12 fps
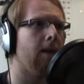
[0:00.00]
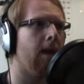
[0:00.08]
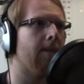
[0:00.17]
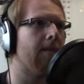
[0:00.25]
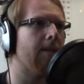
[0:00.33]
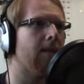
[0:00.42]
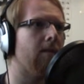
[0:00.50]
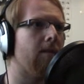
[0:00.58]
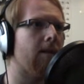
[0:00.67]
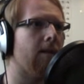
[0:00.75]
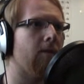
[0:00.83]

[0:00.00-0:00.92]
I'm going to take a look